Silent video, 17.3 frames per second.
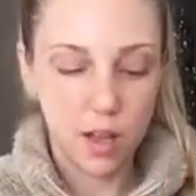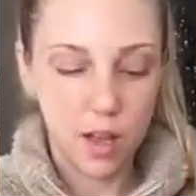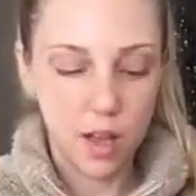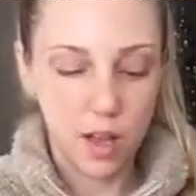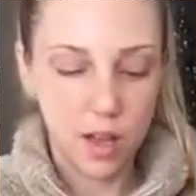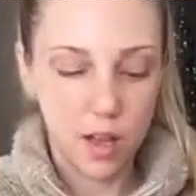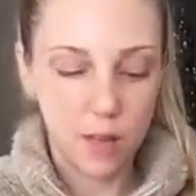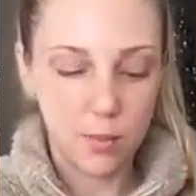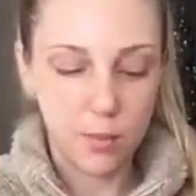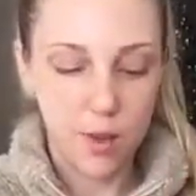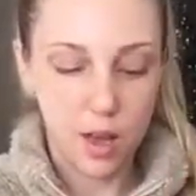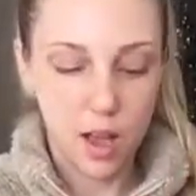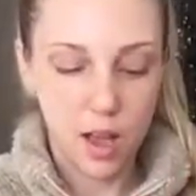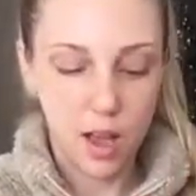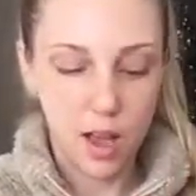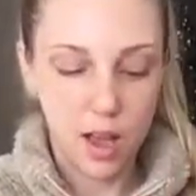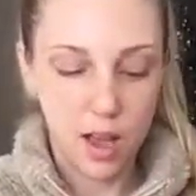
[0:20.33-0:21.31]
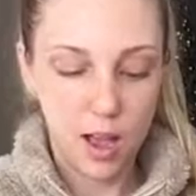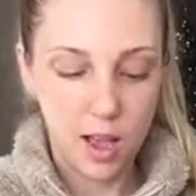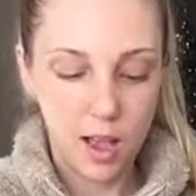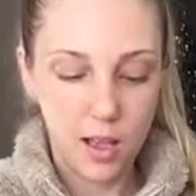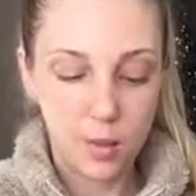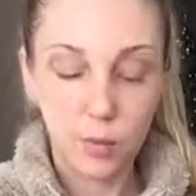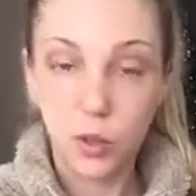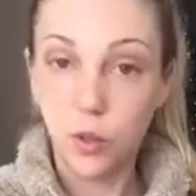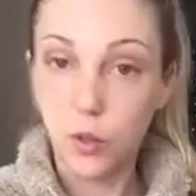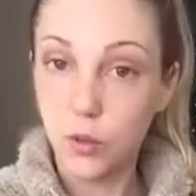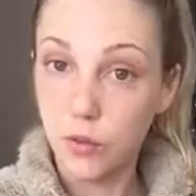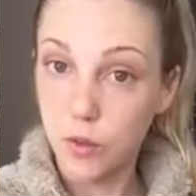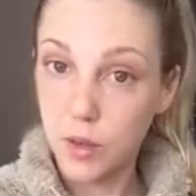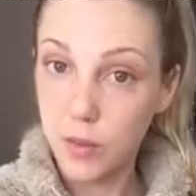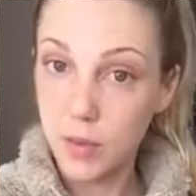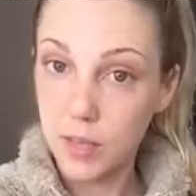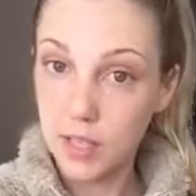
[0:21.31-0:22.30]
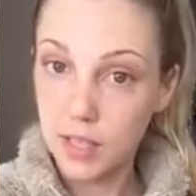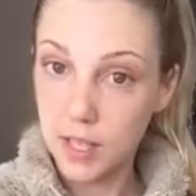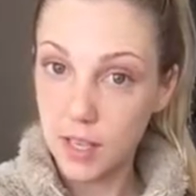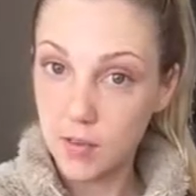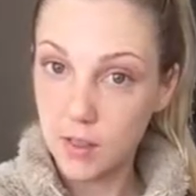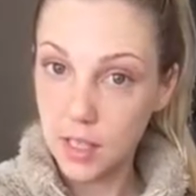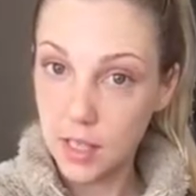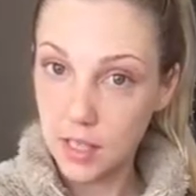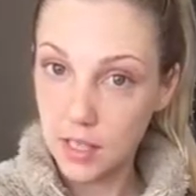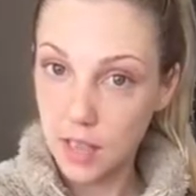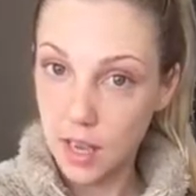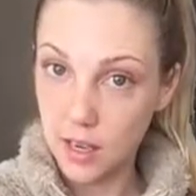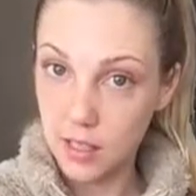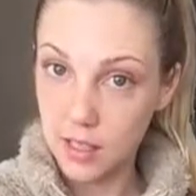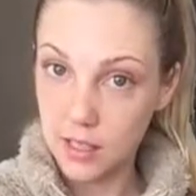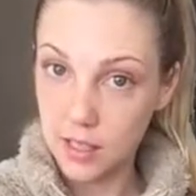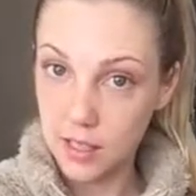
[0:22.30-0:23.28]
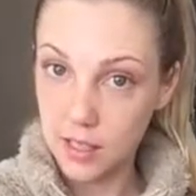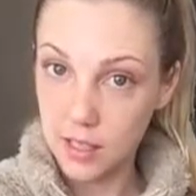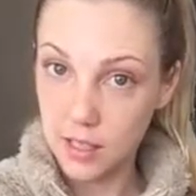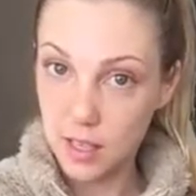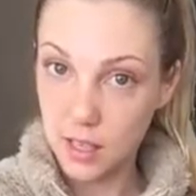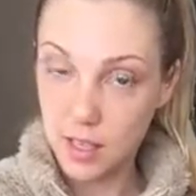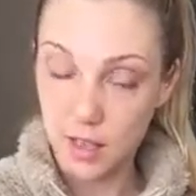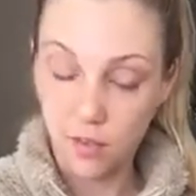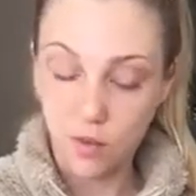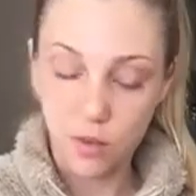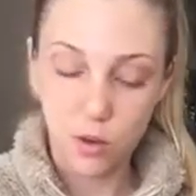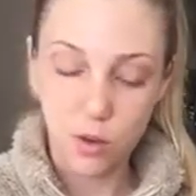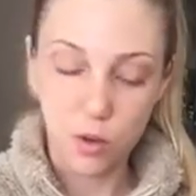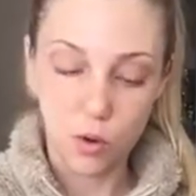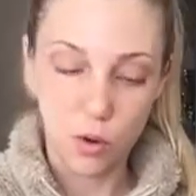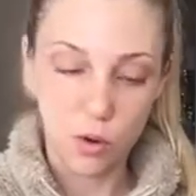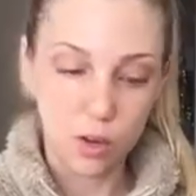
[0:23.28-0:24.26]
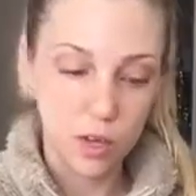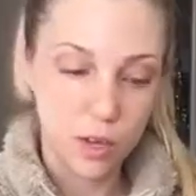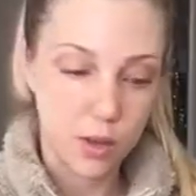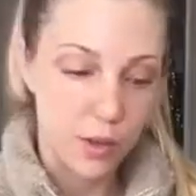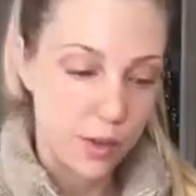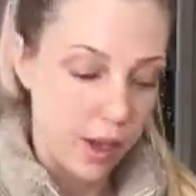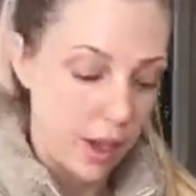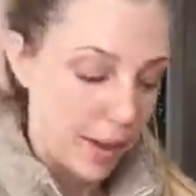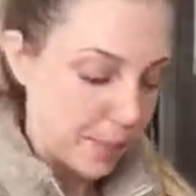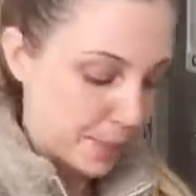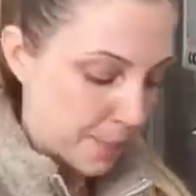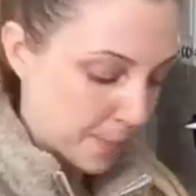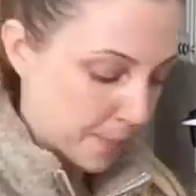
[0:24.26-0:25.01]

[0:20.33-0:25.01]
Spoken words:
I am gluten-free because I have celiac disease, if you don't already know that.